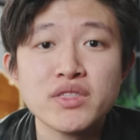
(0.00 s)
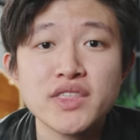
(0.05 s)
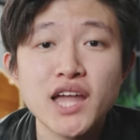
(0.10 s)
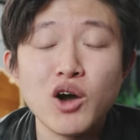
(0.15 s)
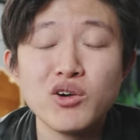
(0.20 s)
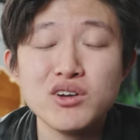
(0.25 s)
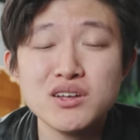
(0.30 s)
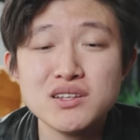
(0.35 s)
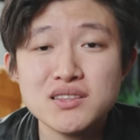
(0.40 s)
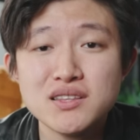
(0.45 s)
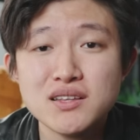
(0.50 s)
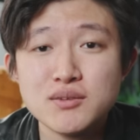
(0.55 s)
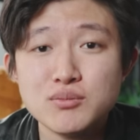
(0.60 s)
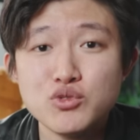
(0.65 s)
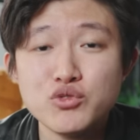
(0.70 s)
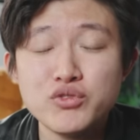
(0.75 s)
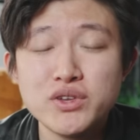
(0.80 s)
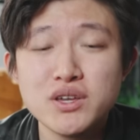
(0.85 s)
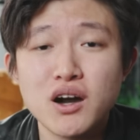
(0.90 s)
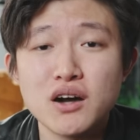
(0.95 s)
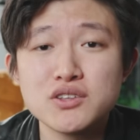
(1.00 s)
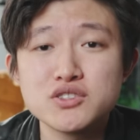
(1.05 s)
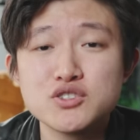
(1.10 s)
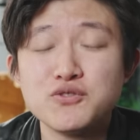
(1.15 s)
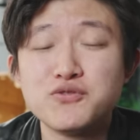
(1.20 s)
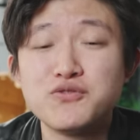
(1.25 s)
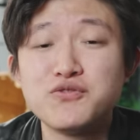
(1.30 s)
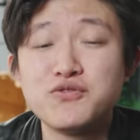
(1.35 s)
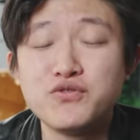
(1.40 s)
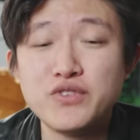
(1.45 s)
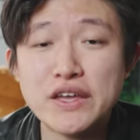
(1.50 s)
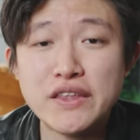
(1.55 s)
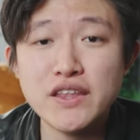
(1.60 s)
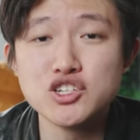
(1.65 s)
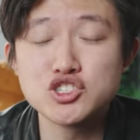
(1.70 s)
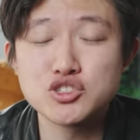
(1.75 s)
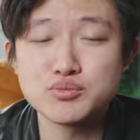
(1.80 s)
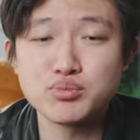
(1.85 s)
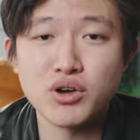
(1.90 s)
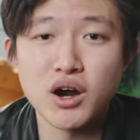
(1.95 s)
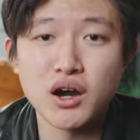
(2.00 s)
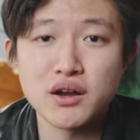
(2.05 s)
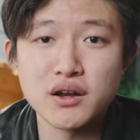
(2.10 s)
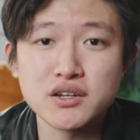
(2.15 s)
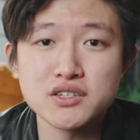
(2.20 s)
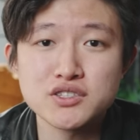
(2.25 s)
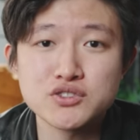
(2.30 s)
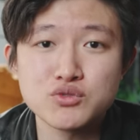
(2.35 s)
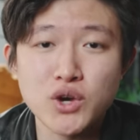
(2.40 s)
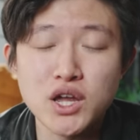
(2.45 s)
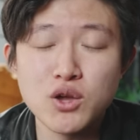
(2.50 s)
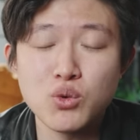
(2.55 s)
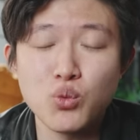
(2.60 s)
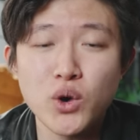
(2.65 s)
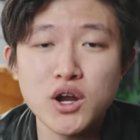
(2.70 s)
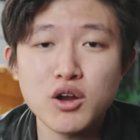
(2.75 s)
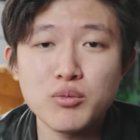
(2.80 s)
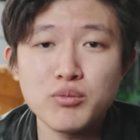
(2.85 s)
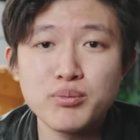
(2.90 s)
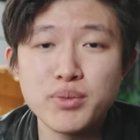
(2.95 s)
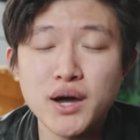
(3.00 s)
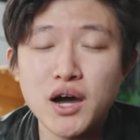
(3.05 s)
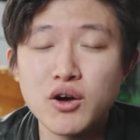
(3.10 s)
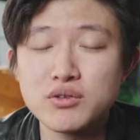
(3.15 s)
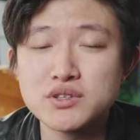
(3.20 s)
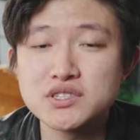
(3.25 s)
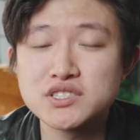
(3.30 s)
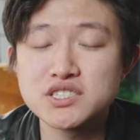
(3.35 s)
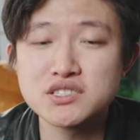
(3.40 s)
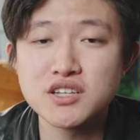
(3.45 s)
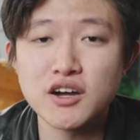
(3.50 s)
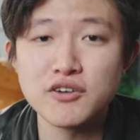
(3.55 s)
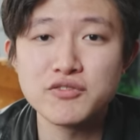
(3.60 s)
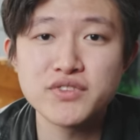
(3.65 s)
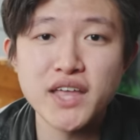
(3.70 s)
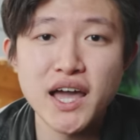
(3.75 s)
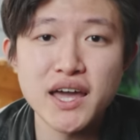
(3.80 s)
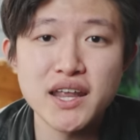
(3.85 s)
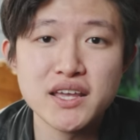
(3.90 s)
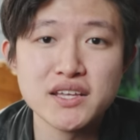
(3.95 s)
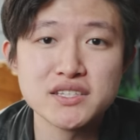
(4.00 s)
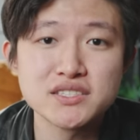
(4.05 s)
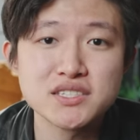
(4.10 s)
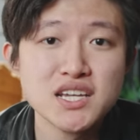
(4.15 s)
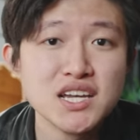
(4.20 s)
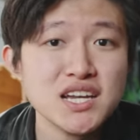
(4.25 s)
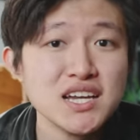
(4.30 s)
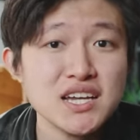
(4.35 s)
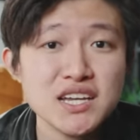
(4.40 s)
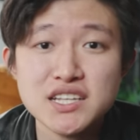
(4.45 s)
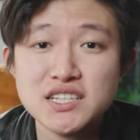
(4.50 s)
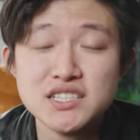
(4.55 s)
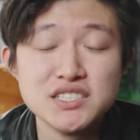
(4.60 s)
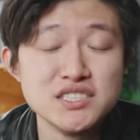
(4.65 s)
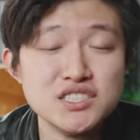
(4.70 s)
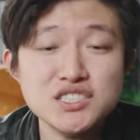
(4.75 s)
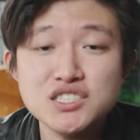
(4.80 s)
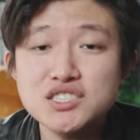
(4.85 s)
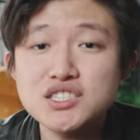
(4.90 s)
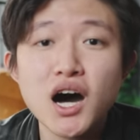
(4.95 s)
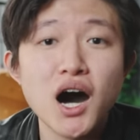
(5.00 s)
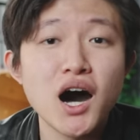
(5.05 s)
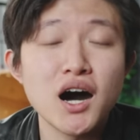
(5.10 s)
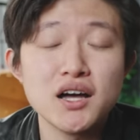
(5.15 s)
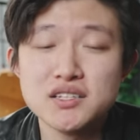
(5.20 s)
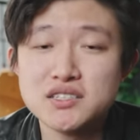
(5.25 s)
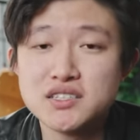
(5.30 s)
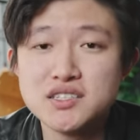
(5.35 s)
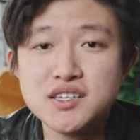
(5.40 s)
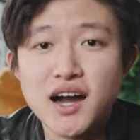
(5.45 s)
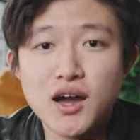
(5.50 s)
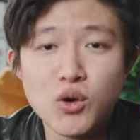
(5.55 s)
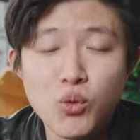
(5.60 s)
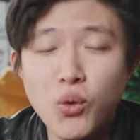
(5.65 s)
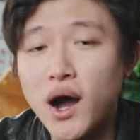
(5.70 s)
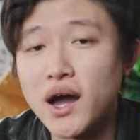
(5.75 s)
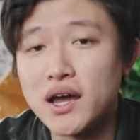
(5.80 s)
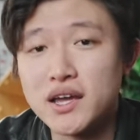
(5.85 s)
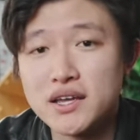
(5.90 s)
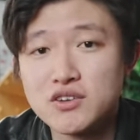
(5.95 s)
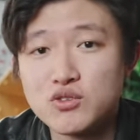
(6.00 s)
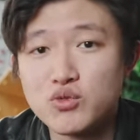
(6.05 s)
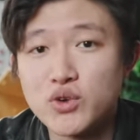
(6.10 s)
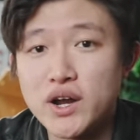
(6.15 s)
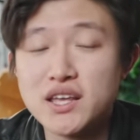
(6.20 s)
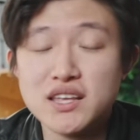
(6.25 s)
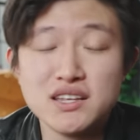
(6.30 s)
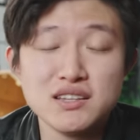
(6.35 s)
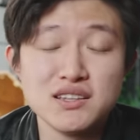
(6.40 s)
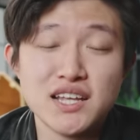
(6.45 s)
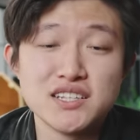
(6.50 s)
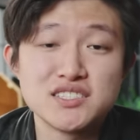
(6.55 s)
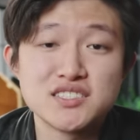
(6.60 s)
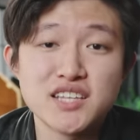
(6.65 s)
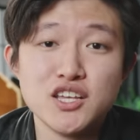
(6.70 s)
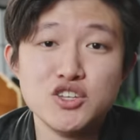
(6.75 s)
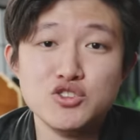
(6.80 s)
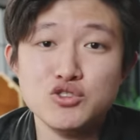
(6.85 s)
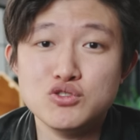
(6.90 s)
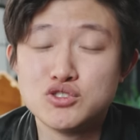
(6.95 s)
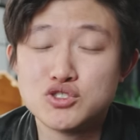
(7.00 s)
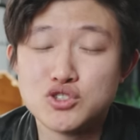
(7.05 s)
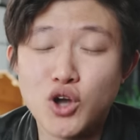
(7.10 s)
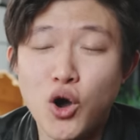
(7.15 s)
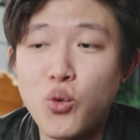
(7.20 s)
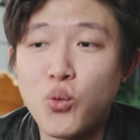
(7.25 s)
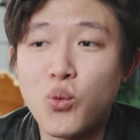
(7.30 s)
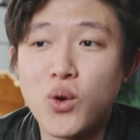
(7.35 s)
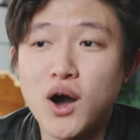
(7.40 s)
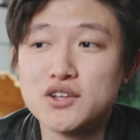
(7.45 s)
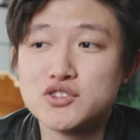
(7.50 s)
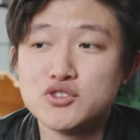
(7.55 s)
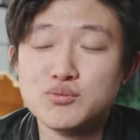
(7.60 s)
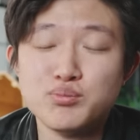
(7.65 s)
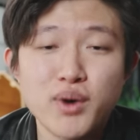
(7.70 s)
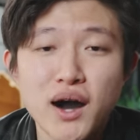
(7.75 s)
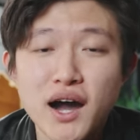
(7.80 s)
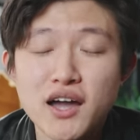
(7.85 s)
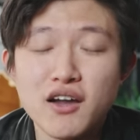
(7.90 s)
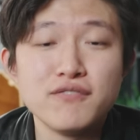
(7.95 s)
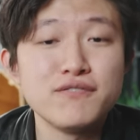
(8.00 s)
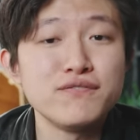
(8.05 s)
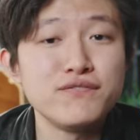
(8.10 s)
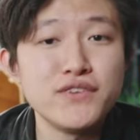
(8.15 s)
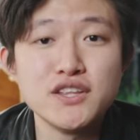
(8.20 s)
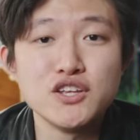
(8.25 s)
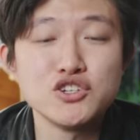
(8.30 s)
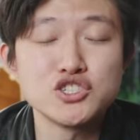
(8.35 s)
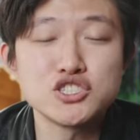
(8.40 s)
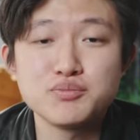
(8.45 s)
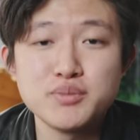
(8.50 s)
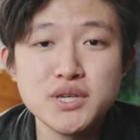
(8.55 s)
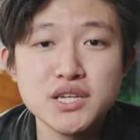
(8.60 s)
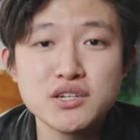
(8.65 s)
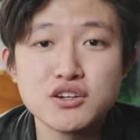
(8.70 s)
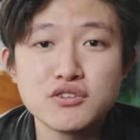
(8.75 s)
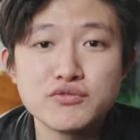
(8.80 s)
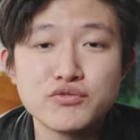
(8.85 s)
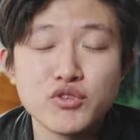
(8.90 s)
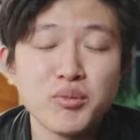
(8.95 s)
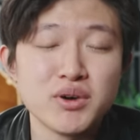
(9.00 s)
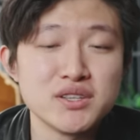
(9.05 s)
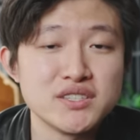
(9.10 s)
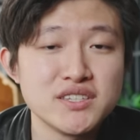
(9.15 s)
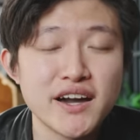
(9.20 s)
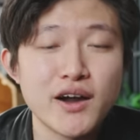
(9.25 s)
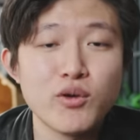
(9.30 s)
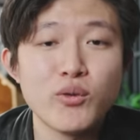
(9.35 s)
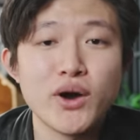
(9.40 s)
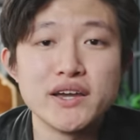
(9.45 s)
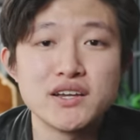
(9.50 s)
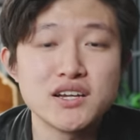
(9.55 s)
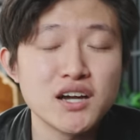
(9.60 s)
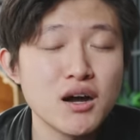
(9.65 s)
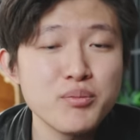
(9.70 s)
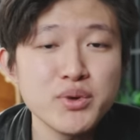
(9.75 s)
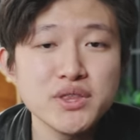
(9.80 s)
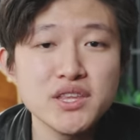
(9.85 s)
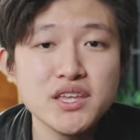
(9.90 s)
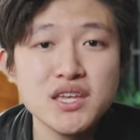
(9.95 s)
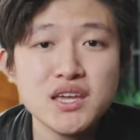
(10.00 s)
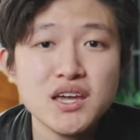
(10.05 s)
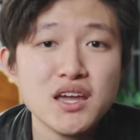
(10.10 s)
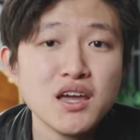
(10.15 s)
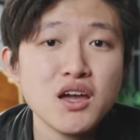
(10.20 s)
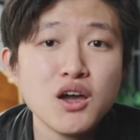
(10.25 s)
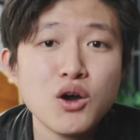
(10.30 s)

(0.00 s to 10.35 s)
Now, moving on to finished products, right? What about stuff that is not DIY, right? Let's say you don't want to buy a finished speaker from a DIY company.